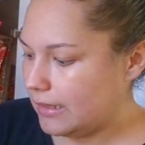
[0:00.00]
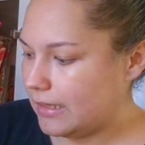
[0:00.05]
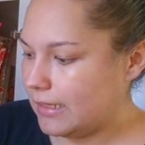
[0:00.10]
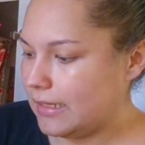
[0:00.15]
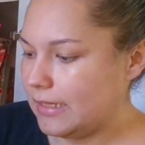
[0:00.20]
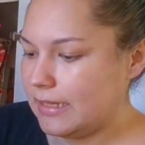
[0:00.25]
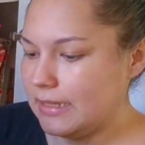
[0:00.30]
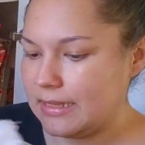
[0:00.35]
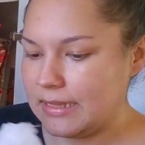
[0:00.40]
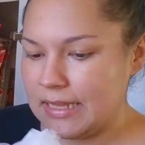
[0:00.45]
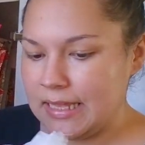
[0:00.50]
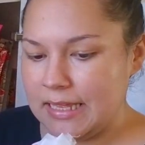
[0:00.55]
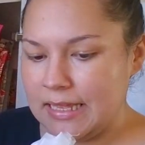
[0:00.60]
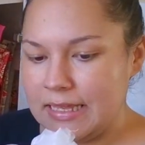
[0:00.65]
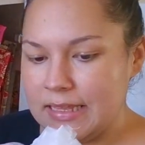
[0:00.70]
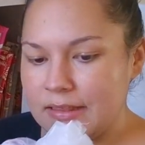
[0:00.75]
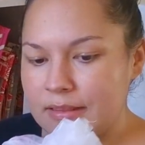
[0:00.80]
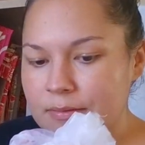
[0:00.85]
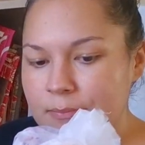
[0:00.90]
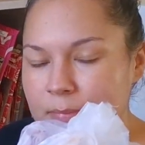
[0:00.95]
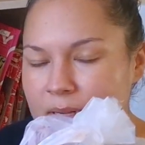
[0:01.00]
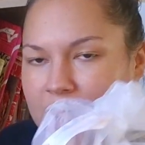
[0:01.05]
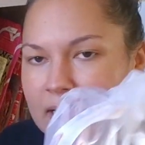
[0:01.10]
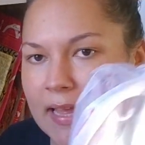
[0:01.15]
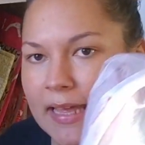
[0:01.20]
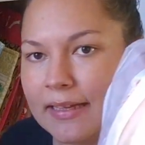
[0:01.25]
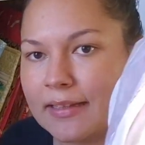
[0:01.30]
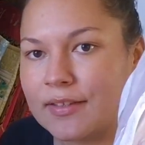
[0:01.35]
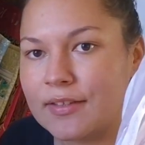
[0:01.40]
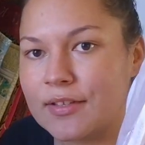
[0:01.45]
This is my
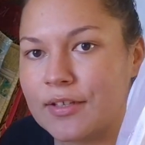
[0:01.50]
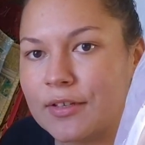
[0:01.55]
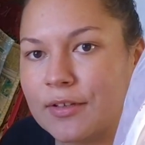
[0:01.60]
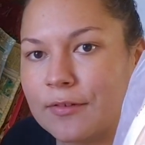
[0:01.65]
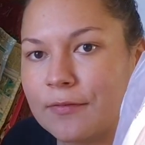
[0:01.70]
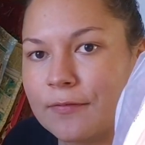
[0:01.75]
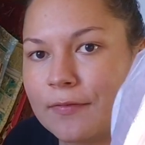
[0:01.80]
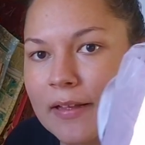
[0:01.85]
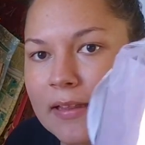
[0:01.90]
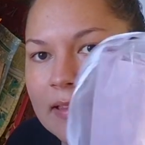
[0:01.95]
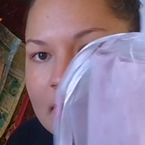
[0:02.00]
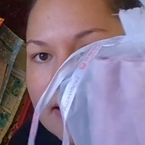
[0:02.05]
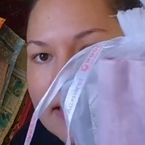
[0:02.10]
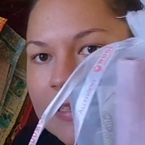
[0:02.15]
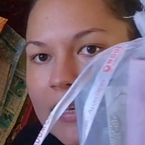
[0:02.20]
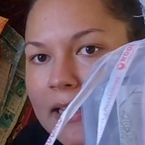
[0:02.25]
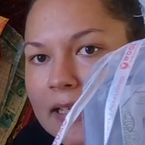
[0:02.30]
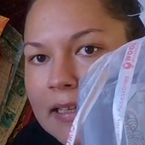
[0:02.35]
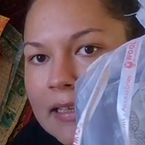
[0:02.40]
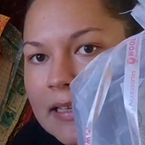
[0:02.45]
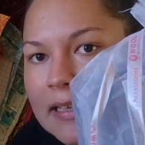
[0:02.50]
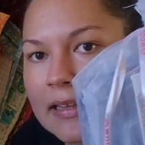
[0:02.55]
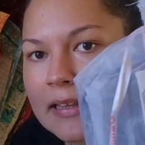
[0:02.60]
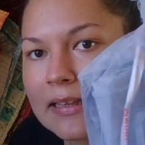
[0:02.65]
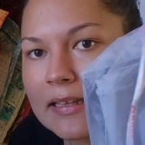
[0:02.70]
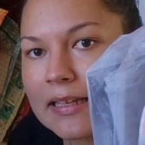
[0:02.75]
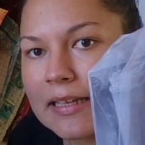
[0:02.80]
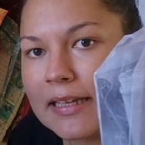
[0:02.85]
next two Fancy Ladies